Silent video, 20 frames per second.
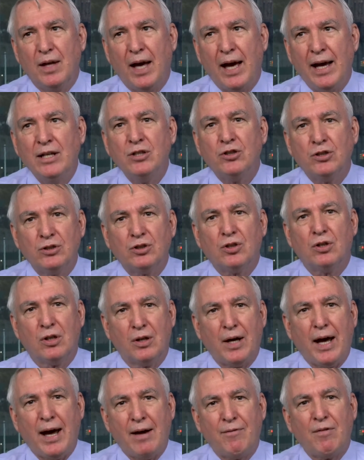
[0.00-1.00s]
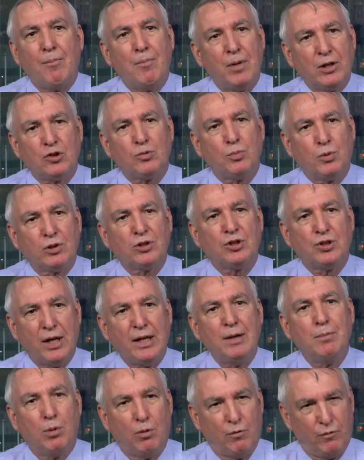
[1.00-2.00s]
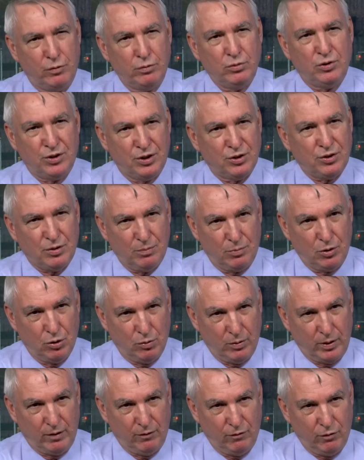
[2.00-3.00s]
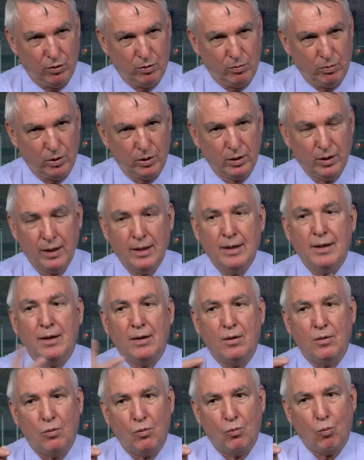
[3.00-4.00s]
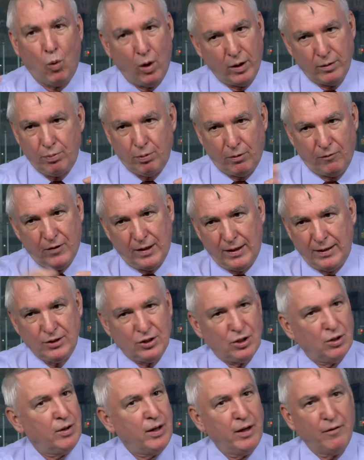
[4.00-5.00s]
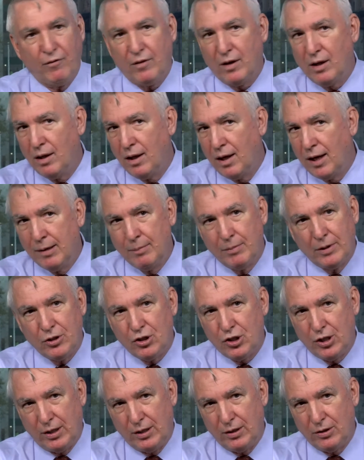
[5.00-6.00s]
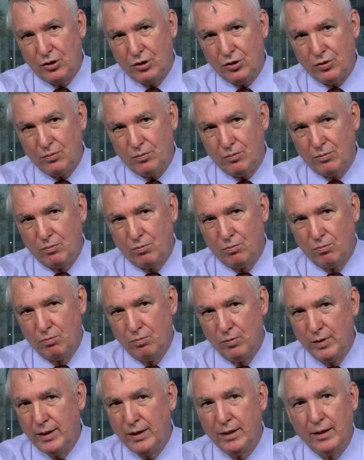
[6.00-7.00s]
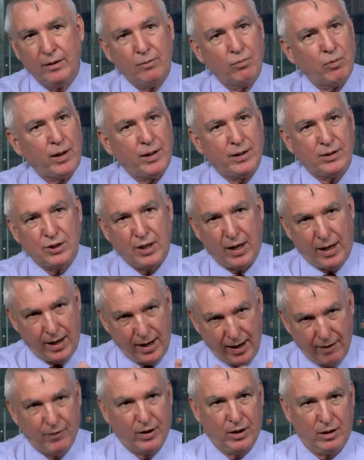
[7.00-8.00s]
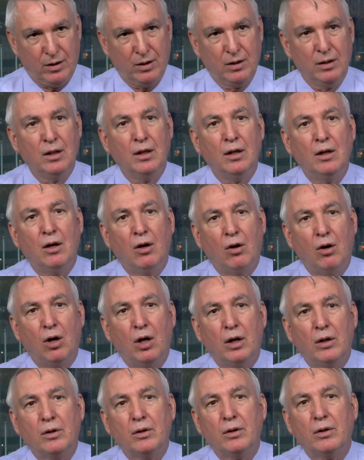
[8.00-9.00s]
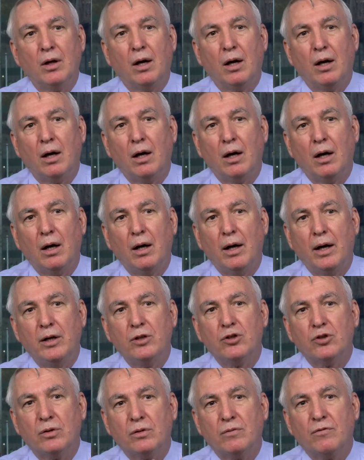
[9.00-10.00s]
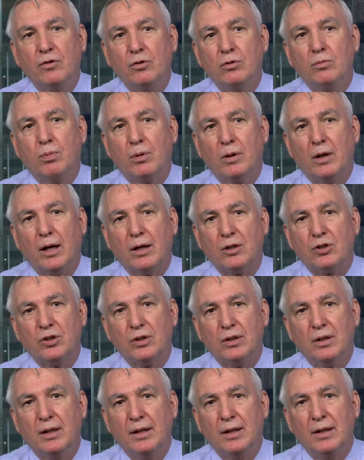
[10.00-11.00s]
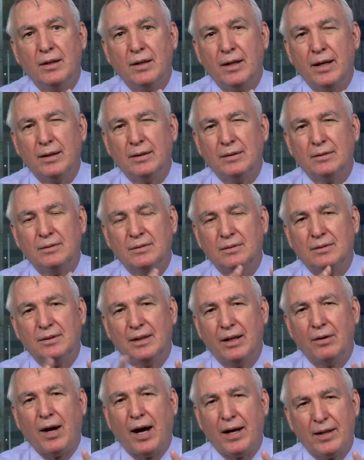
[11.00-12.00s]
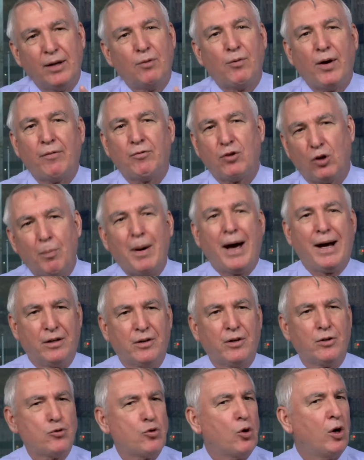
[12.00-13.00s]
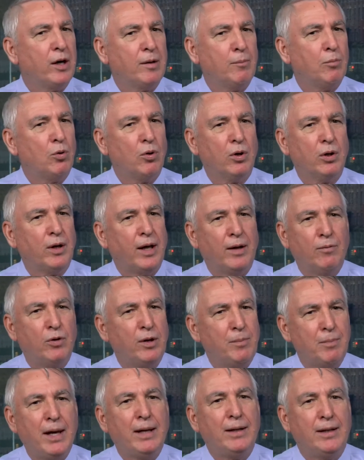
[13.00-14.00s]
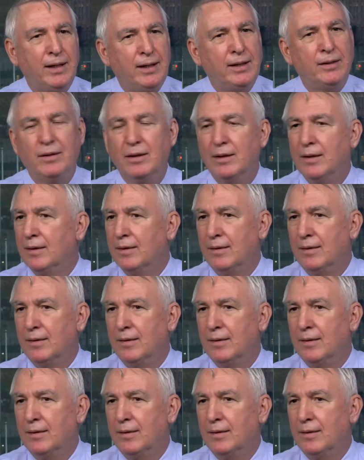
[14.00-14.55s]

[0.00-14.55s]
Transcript: Asia is going to have a much more stable food system going forward. One proviso, if climate change really wreaks havoc on uh, Asian food production, then then I think we have to go back to the drawing board, and we may need